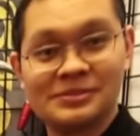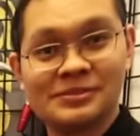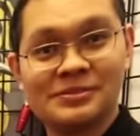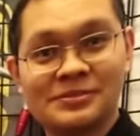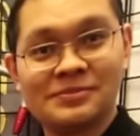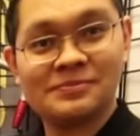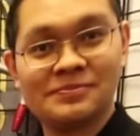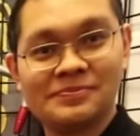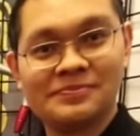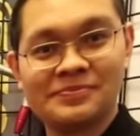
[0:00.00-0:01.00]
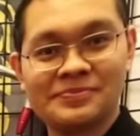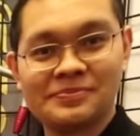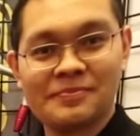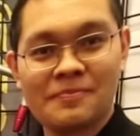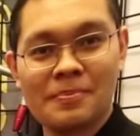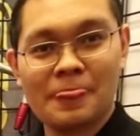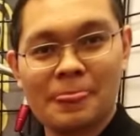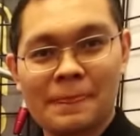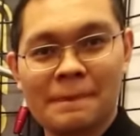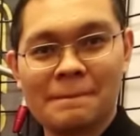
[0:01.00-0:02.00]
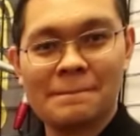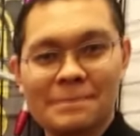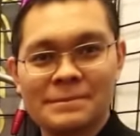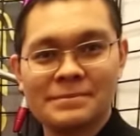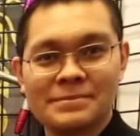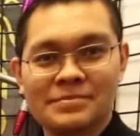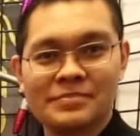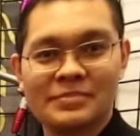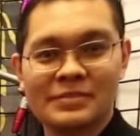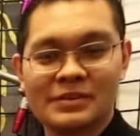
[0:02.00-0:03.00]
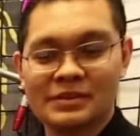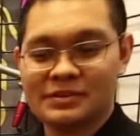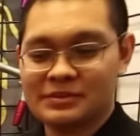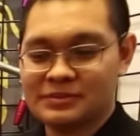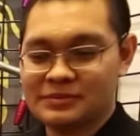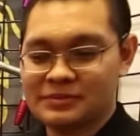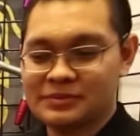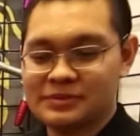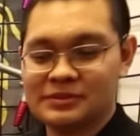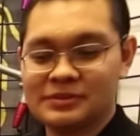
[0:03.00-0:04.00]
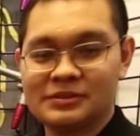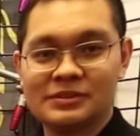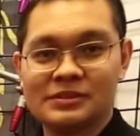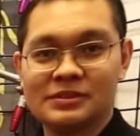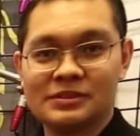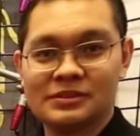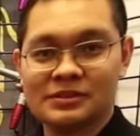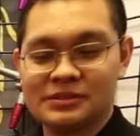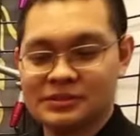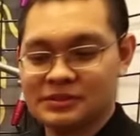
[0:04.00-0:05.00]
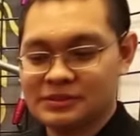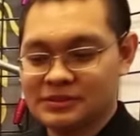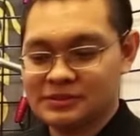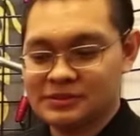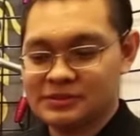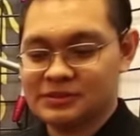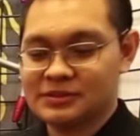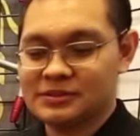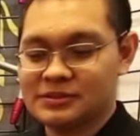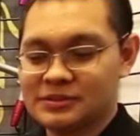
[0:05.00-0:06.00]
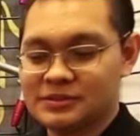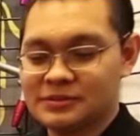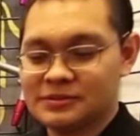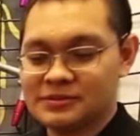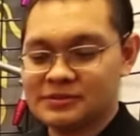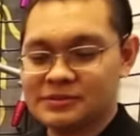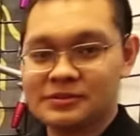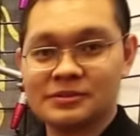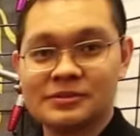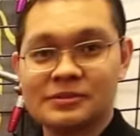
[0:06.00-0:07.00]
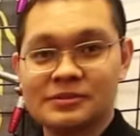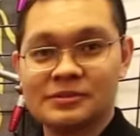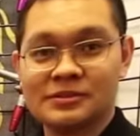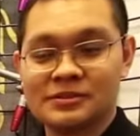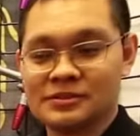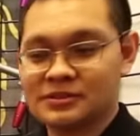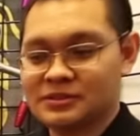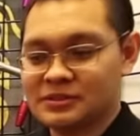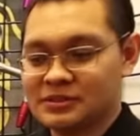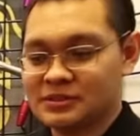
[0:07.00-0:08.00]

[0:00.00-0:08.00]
The person shown says nothing.